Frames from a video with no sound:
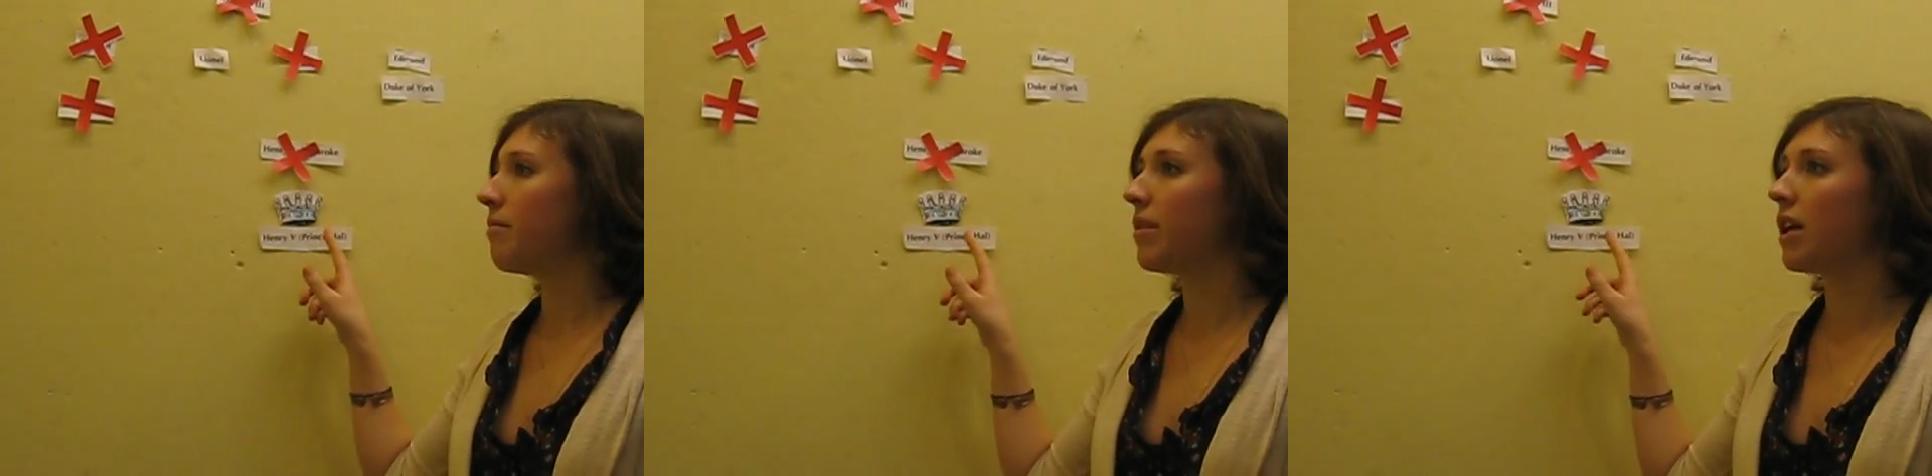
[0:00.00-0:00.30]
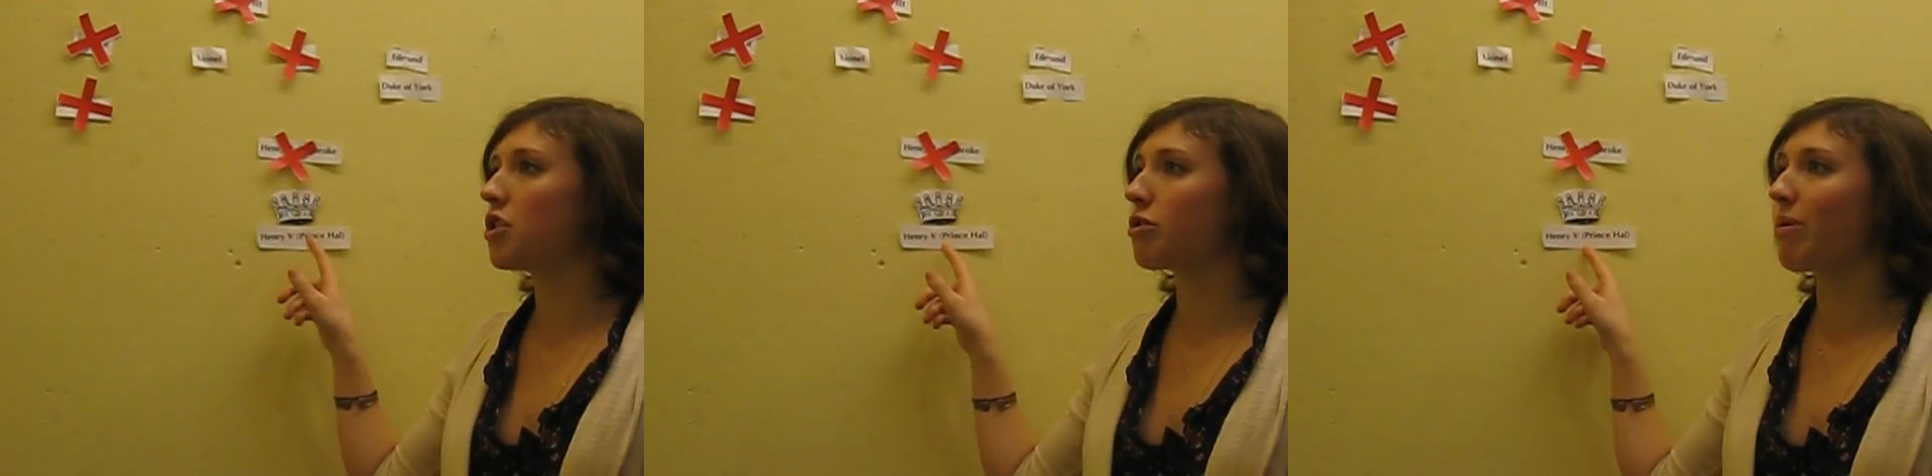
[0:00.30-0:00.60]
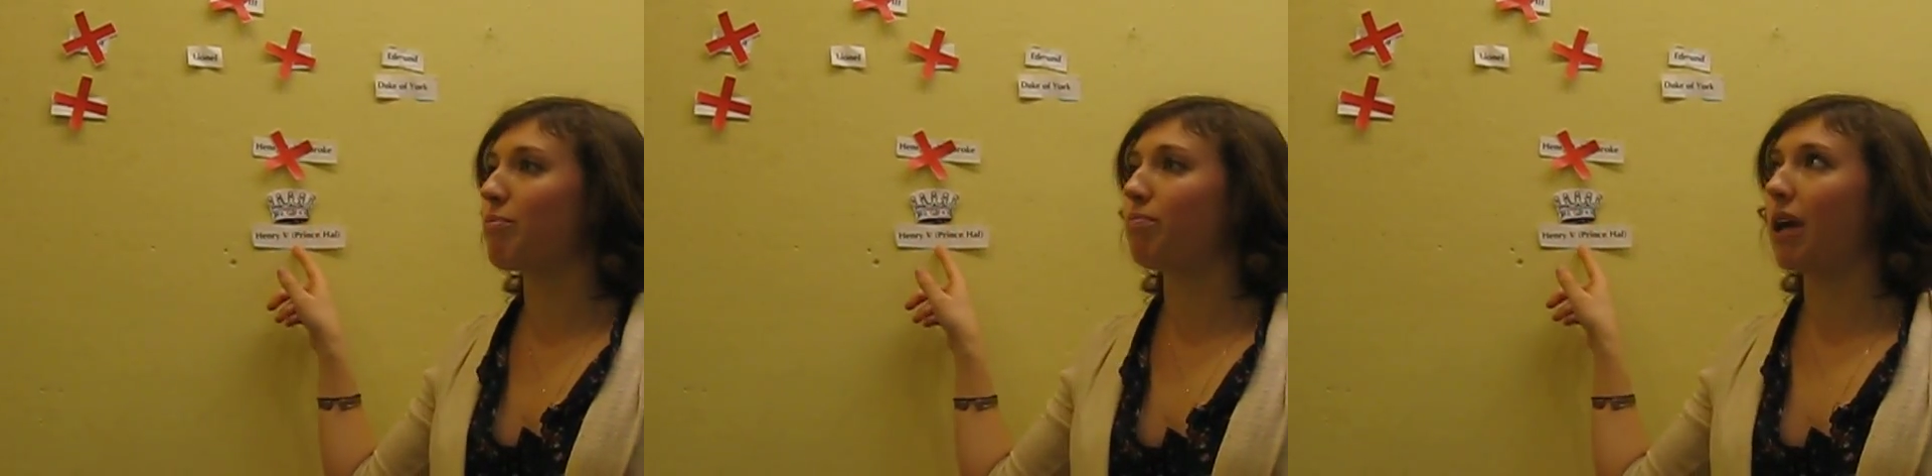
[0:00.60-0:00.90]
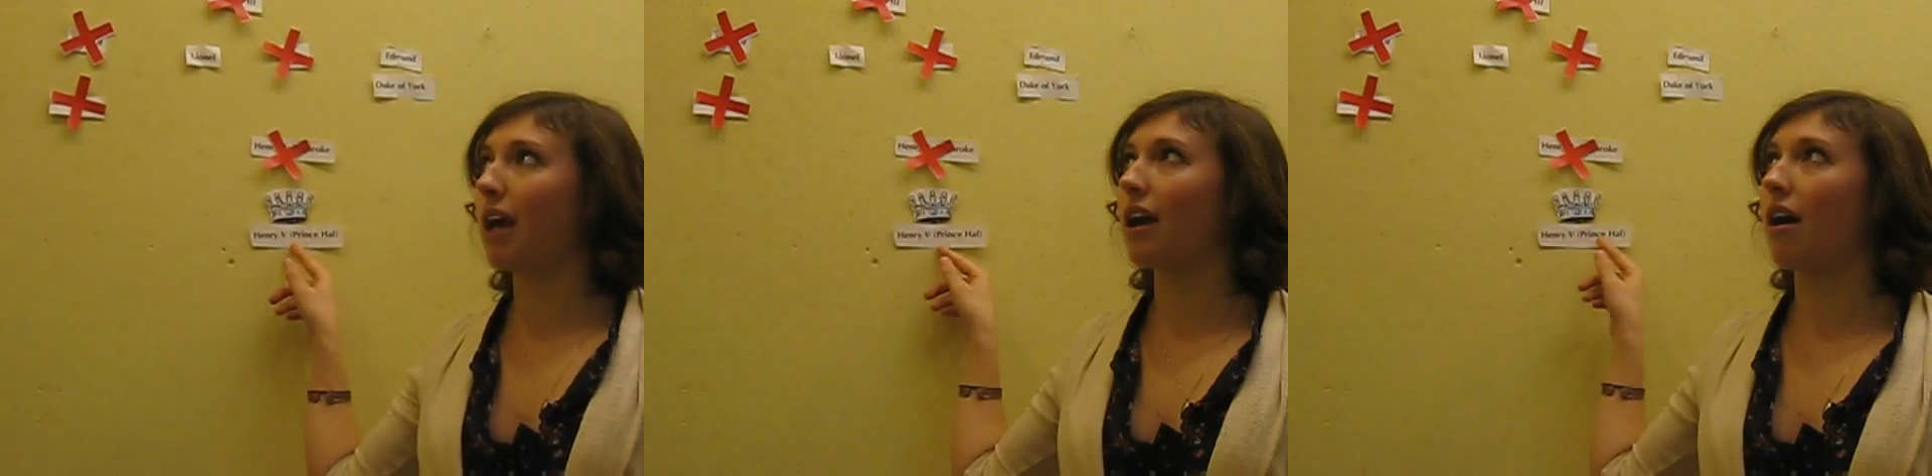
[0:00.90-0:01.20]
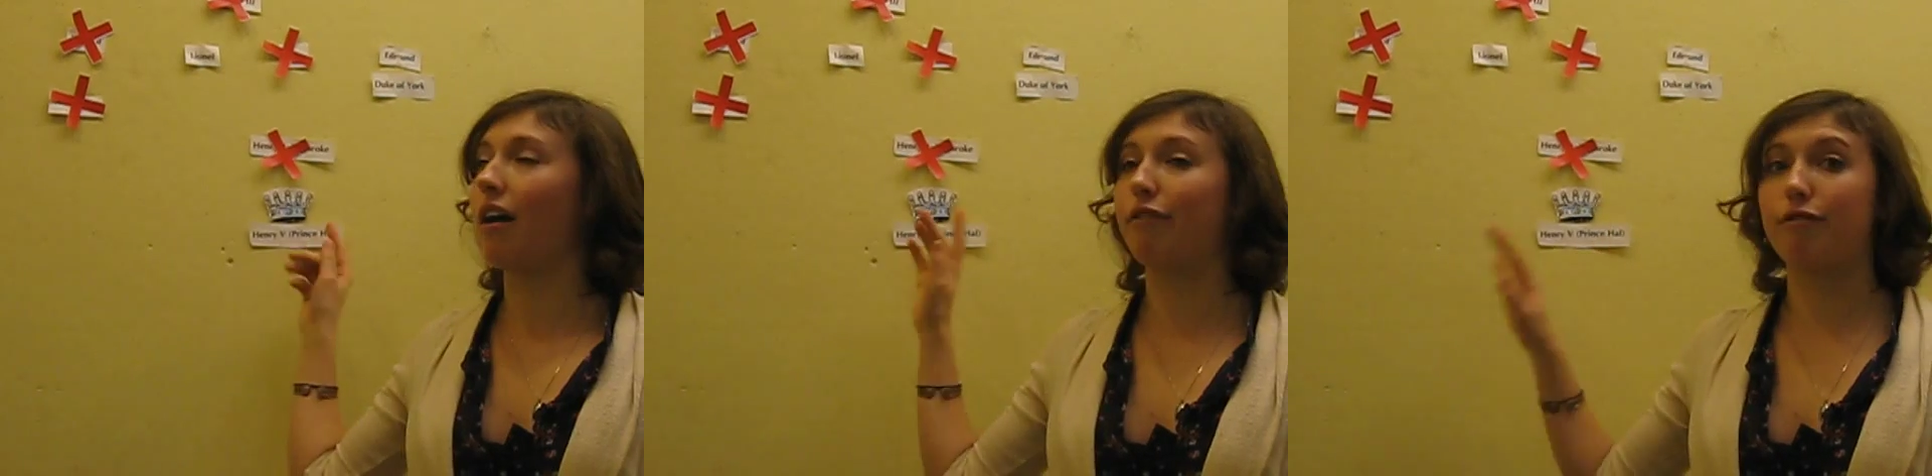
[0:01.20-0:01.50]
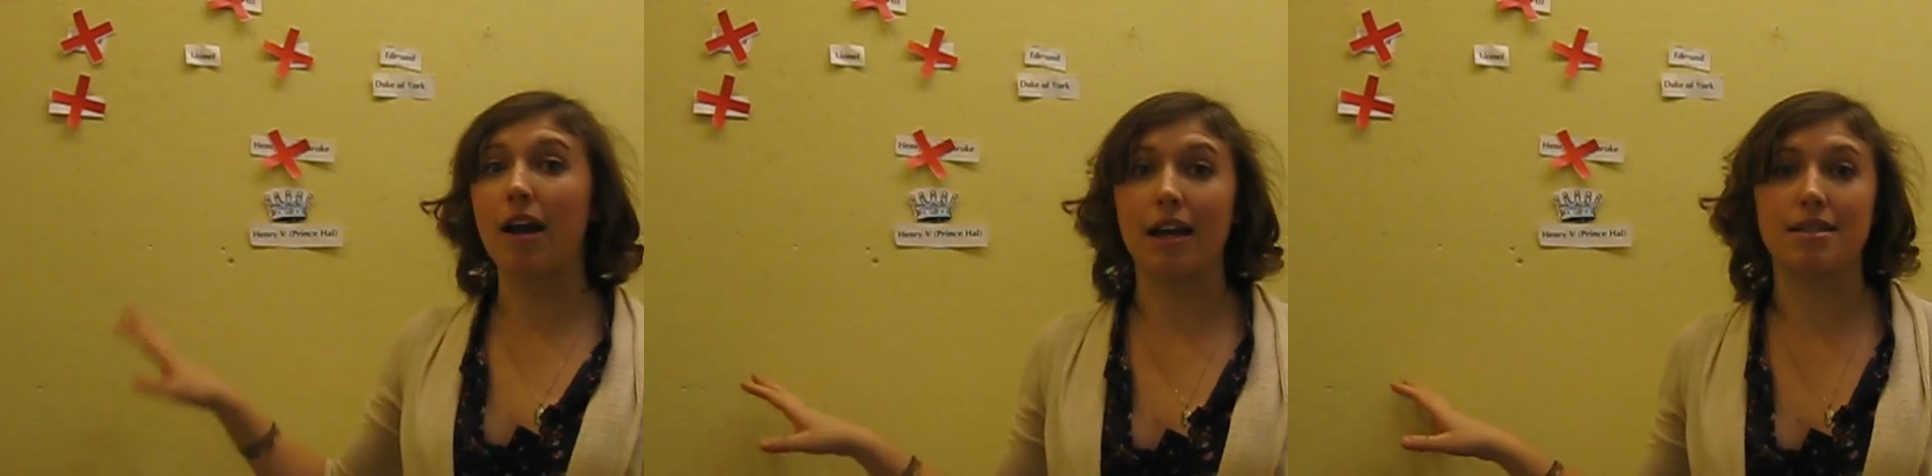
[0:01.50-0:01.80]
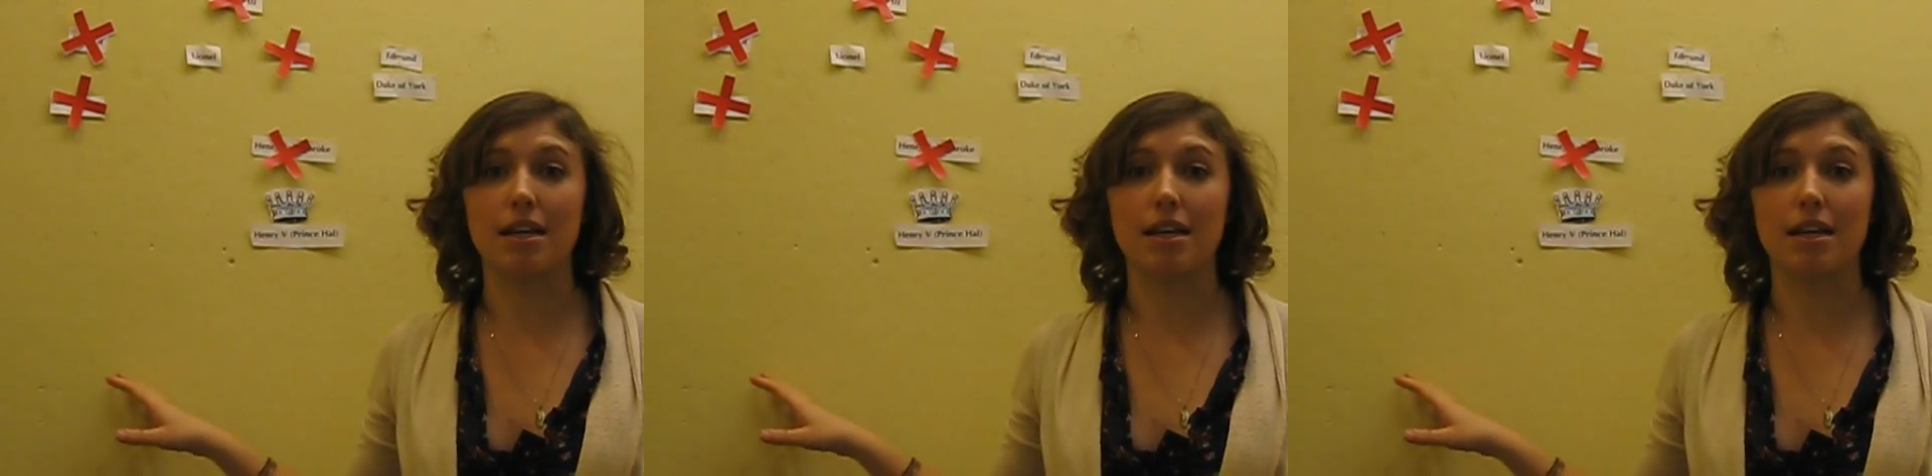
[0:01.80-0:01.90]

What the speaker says: he should be king of France